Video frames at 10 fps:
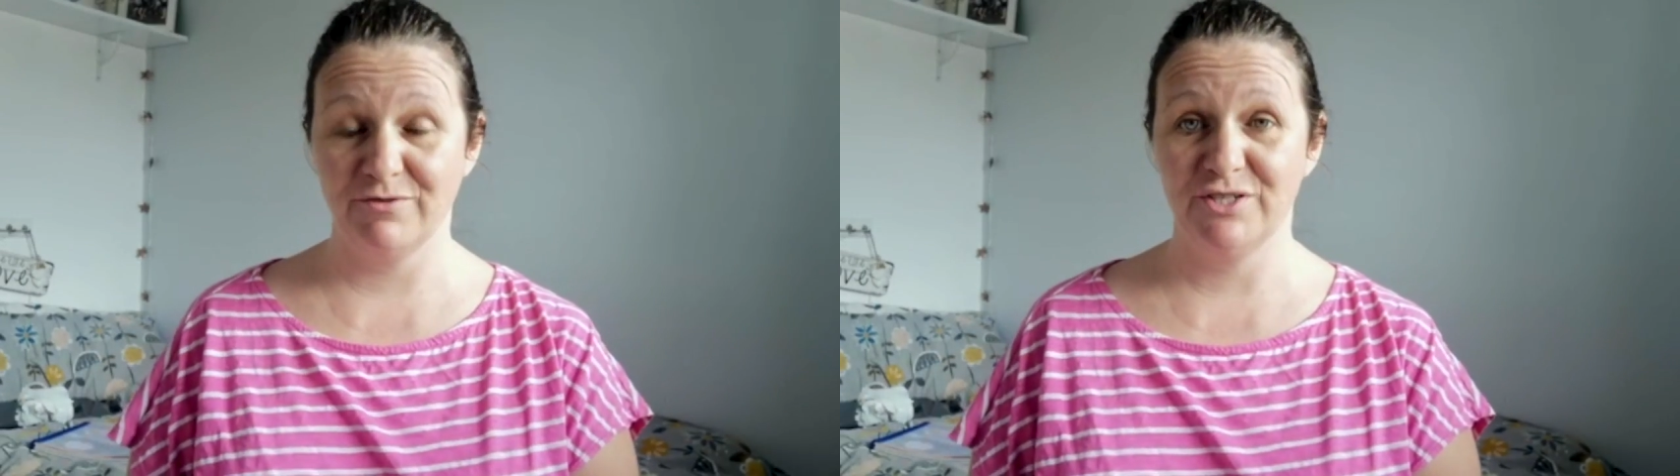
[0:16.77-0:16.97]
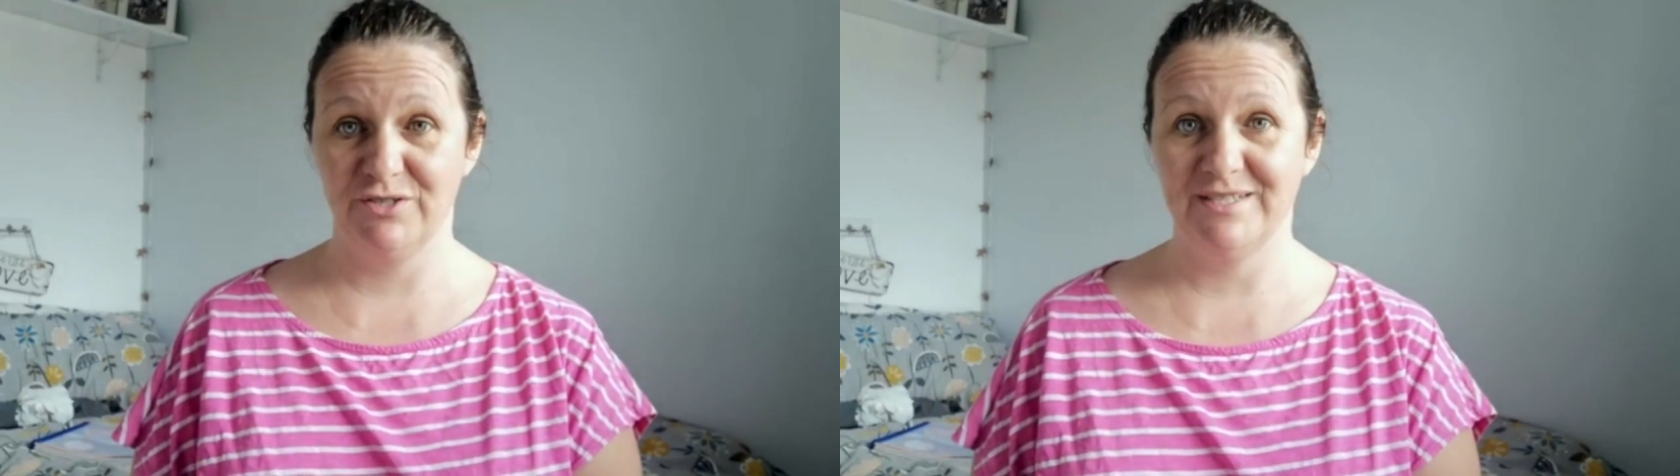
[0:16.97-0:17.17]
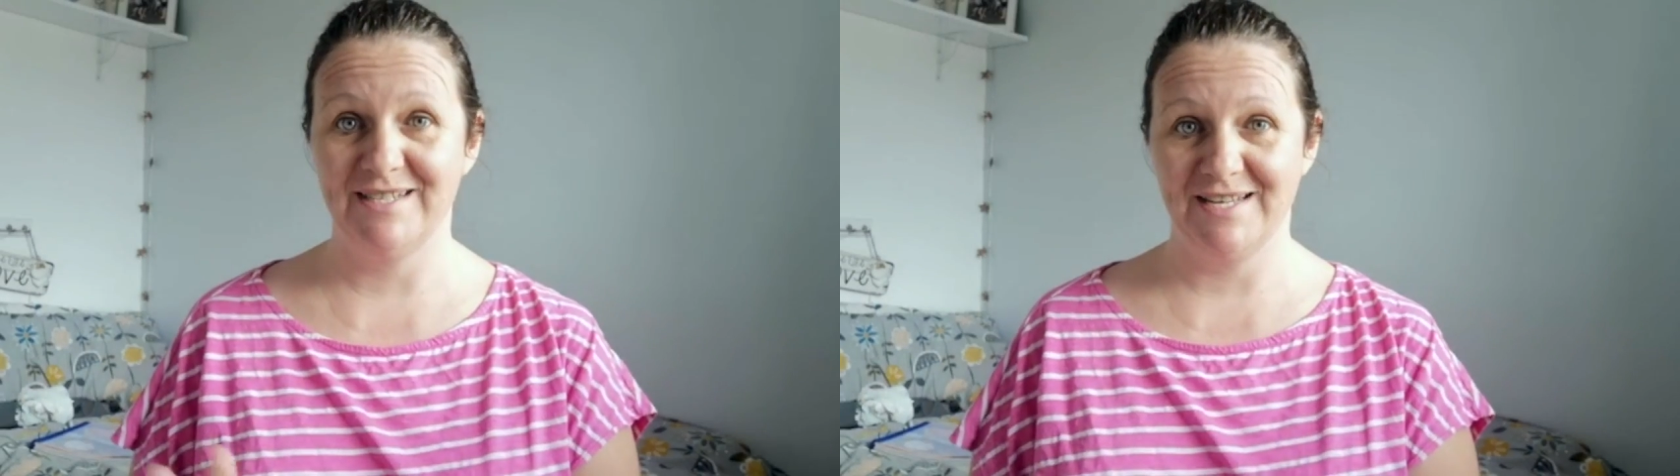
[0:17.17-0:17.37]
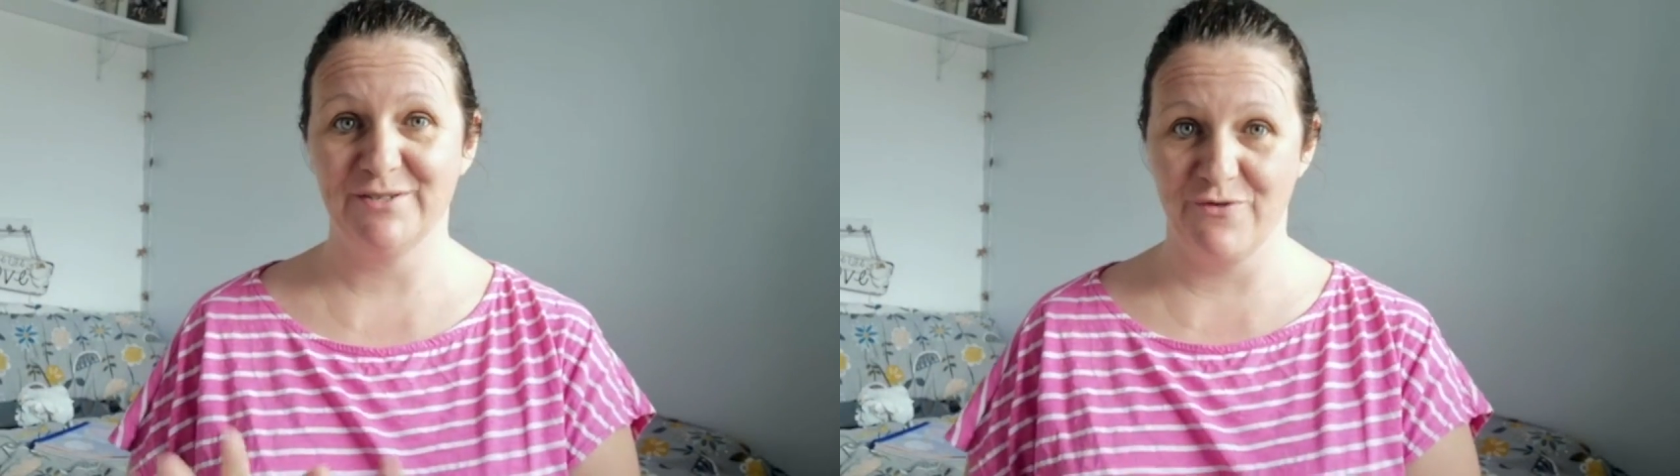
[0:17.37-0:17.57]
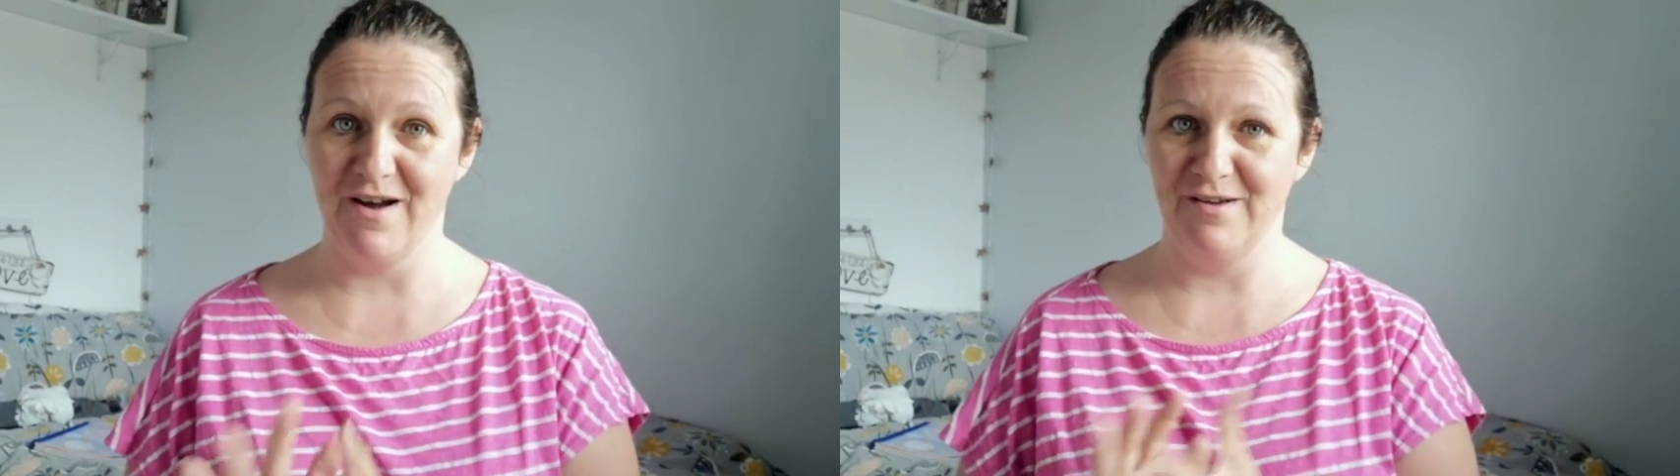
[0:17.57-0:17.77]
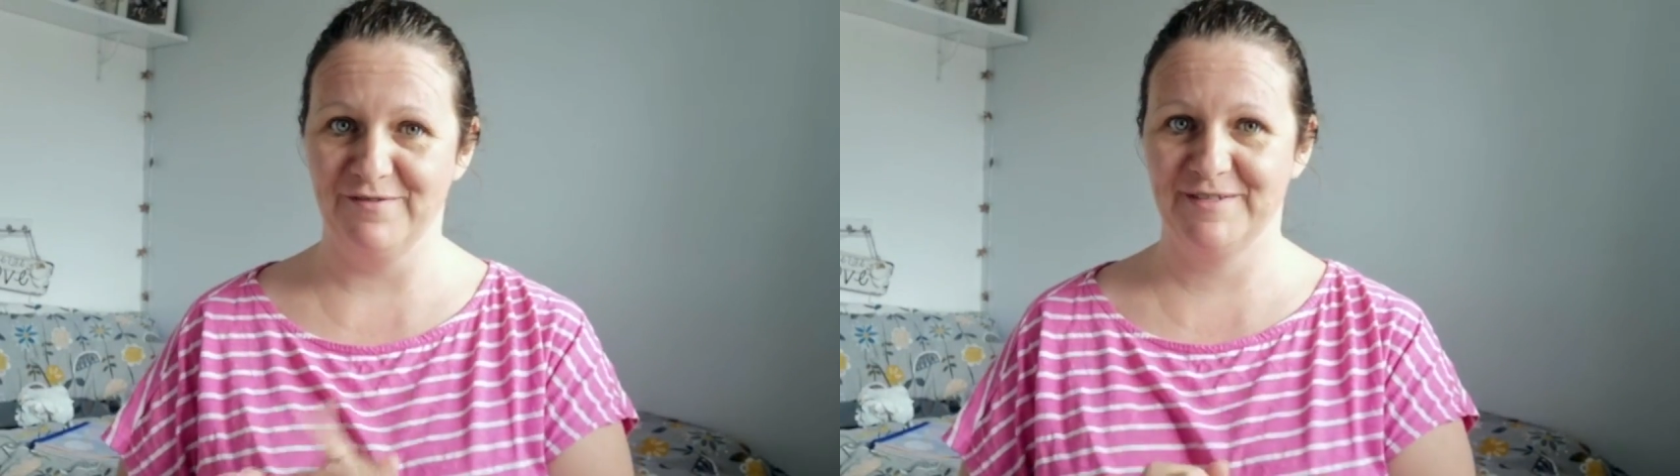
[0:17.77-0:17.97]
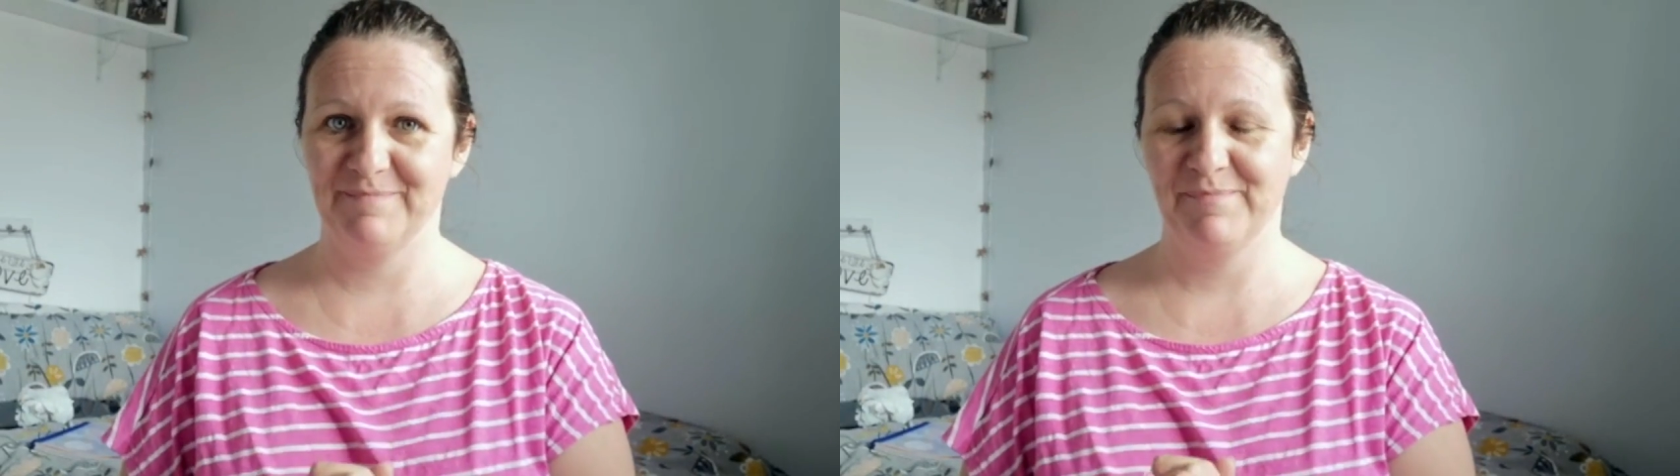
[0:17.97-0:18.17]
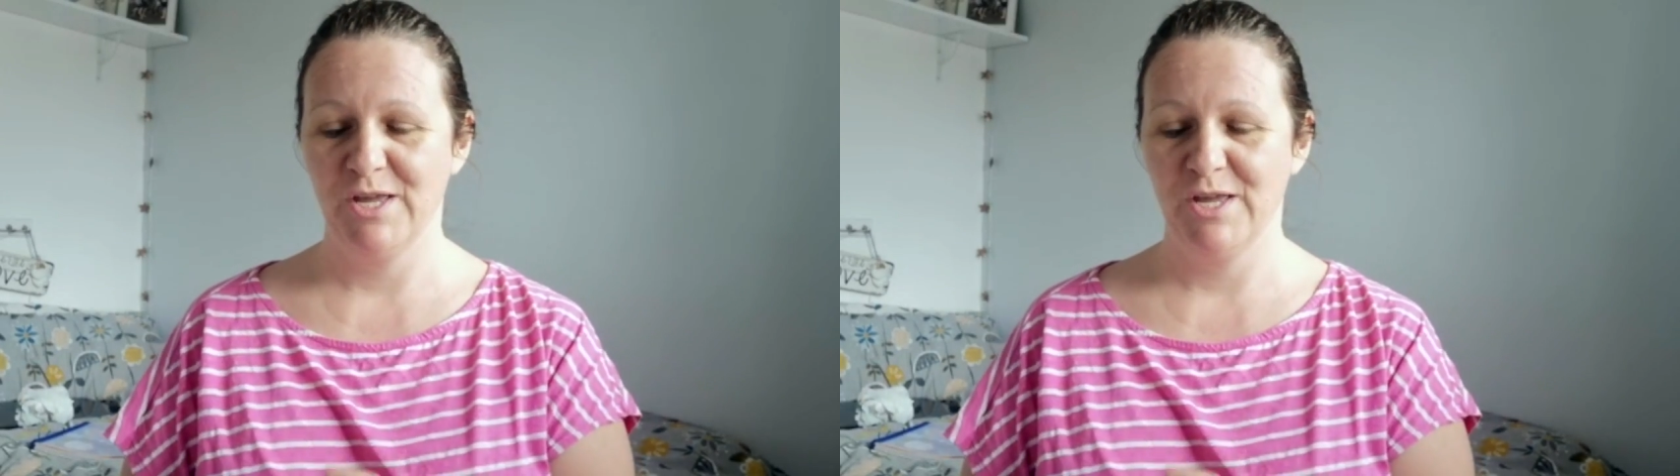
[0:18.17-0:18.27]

to do today's craft.